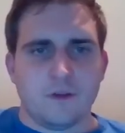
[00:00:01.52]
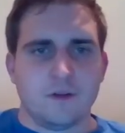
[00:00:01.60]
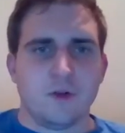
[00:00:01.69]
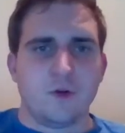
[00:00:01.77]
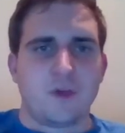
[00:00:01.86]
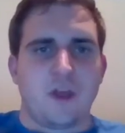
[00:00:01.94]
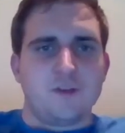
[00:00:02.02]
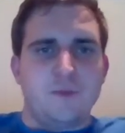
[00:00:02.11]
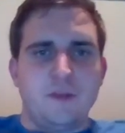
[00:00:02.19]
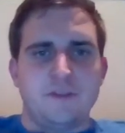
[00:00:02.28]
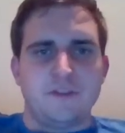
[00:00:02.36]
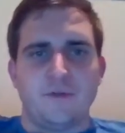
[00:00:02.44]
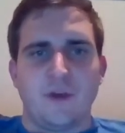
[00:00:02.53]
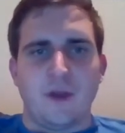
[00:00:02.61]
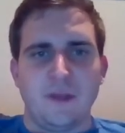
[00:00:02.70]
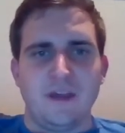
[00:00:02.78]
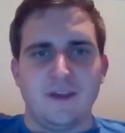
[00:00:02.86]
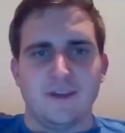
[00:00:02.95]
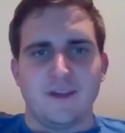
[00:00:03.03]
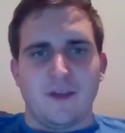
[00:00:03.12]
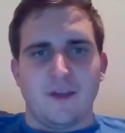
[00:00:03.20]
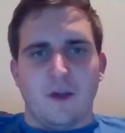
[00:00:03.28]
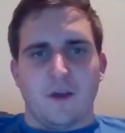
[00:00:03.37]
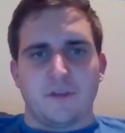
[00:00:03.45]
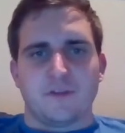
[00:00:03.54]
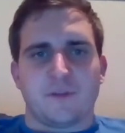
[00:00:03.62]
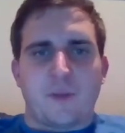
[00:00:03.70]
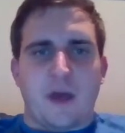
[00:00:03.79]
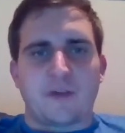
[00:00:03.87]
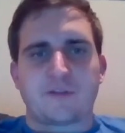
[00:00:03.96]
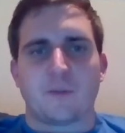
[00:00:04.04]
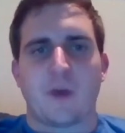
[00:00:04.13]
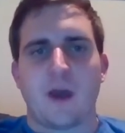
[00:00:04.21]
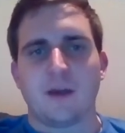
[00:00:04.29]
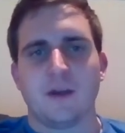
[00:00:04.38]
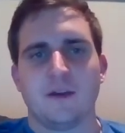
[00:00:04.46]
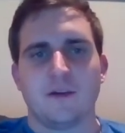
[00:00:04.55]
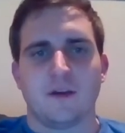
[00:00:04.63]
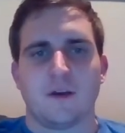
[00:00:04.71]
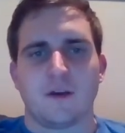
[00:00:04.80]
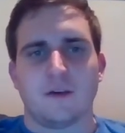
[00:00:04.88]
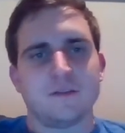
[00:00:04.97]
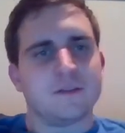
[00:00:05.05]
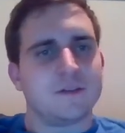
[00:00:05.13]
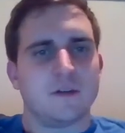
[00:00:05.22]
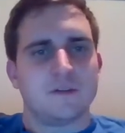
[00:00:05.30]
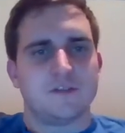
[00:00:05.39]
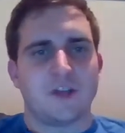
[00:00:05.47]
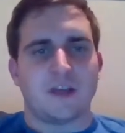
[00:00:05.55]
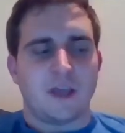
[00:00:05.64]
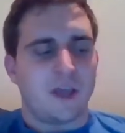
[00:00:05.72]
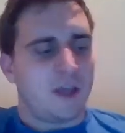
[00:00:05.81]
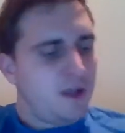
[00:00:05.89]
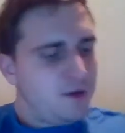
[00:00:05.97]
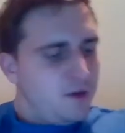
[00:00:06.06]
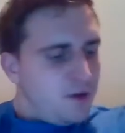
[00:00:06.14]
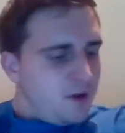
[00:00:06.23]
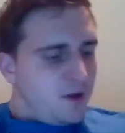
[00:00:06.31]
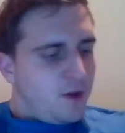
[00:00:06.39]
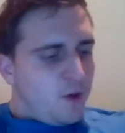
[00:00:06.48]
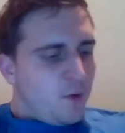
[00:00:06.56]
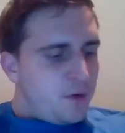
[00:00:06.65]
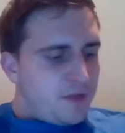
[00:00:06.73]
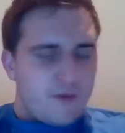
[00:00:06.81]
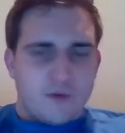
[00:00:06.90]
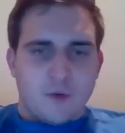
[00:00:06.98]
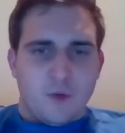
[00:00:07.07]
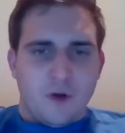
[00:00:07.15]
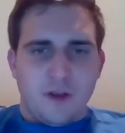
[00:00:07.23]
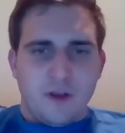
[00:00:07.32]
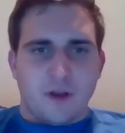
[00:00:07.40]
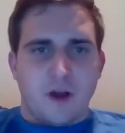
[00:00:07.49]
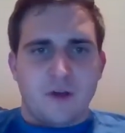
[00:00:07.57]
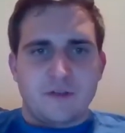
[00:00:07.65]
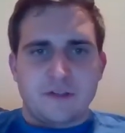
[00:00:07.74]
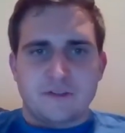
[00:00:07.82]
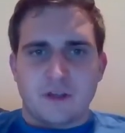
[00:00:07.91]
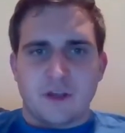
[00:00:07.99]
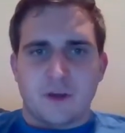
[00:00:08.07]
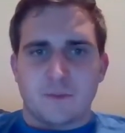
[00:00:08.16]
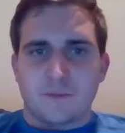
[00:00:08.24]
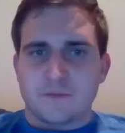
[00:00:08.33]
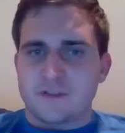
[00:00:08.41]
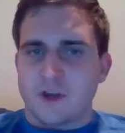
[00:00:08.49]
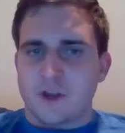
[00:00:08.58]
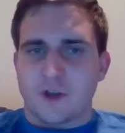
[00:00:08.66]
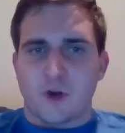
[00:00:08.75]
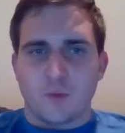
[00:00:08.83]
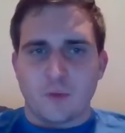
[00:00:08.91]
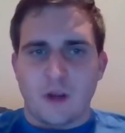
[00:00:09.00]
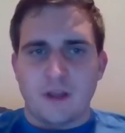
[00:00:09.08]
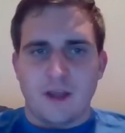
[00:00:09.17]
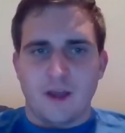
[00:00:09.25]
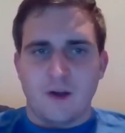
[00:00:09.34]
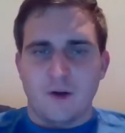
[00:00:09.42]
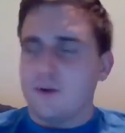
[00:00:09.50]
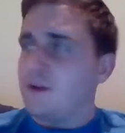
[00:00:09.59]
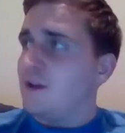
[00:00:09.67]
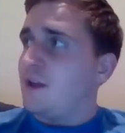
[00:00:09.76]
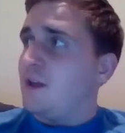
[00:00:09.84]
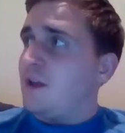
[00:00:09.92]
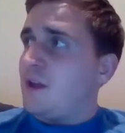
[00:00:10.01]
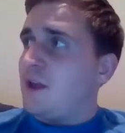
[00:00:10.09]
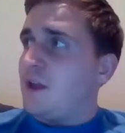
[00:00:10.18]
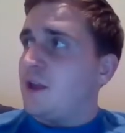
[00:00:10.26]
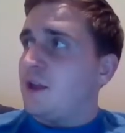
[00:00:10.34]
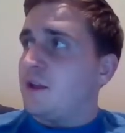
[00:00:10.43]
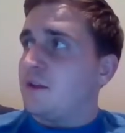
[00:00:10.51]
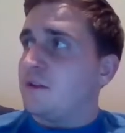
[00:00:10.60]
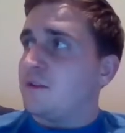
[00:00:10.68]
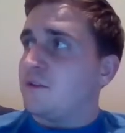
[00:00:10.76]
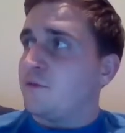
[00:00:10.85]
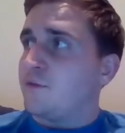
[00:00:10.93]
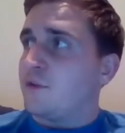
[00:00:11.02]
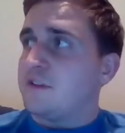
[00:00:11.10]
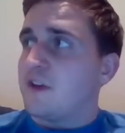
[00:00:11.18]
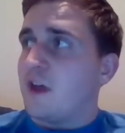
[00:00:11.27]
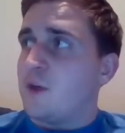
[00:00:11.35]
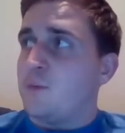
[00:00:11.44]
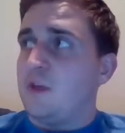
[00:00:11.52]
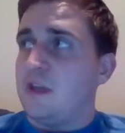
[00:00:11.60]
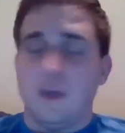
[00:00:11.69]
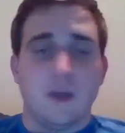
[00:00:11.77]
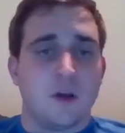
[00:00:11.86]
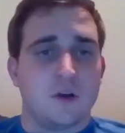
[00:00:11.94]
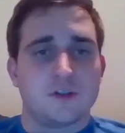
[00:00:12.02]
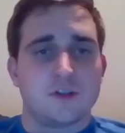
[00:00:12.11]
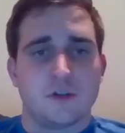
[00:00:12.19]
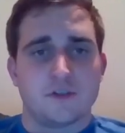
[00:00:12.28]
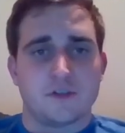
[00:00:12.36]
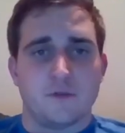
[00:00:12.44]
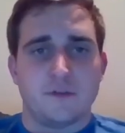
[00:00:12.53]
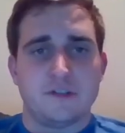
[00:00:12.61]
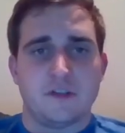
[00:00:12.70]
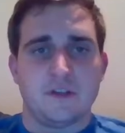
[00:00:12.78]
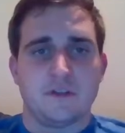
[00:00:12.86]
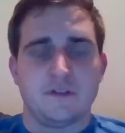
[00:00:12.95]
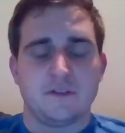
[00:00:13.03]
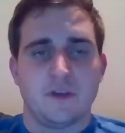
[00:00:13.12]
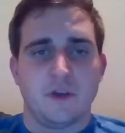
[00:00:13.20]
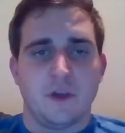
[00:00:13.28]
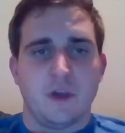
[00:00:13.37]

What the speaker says: Hello, KHBC family. This is Pastor Mac checking in with everyone. Obviously, I'm stuck at home right now, and for the time being, our church services